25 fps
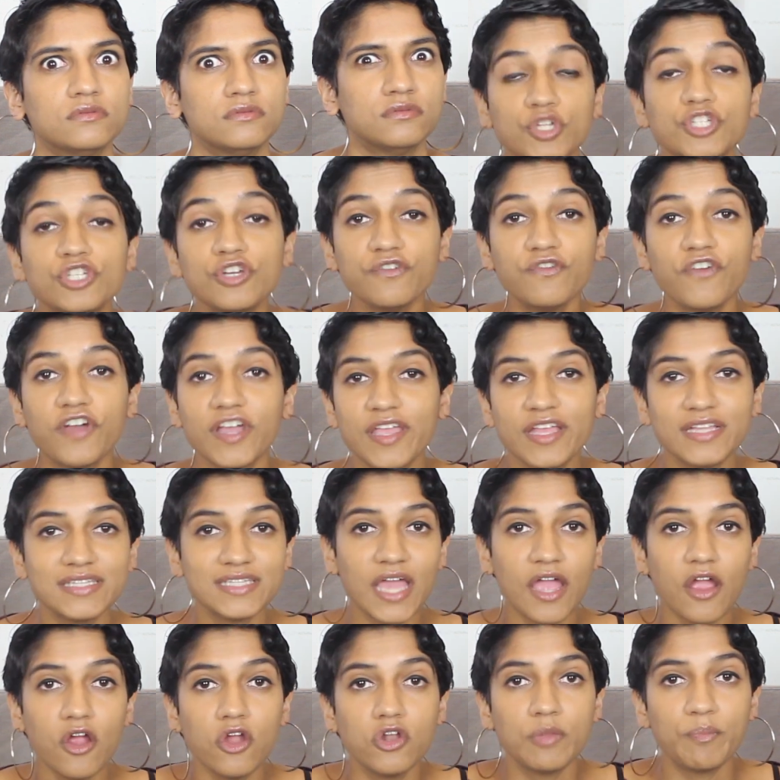We're too fucking
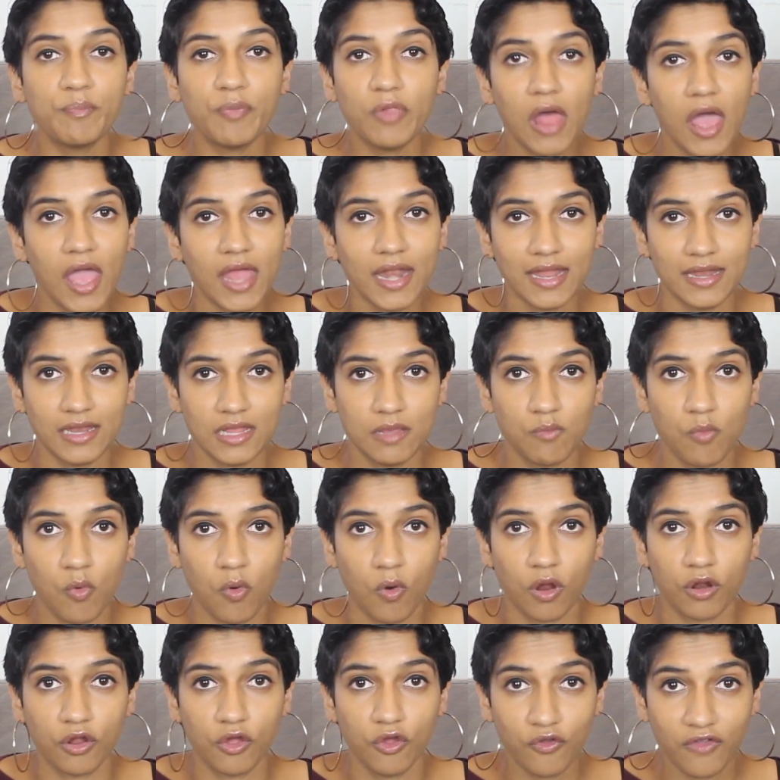tired to plot
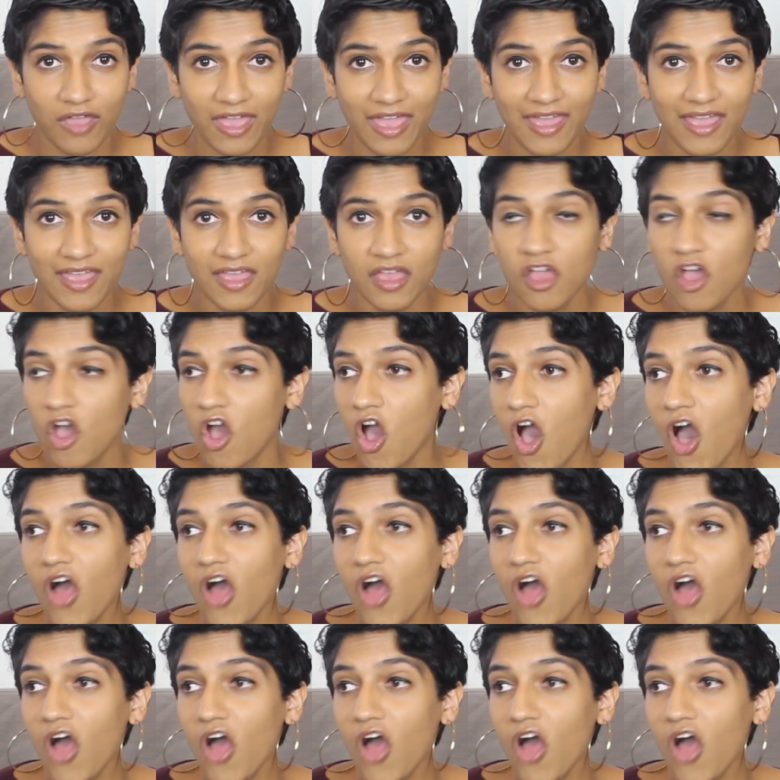anymore, okay?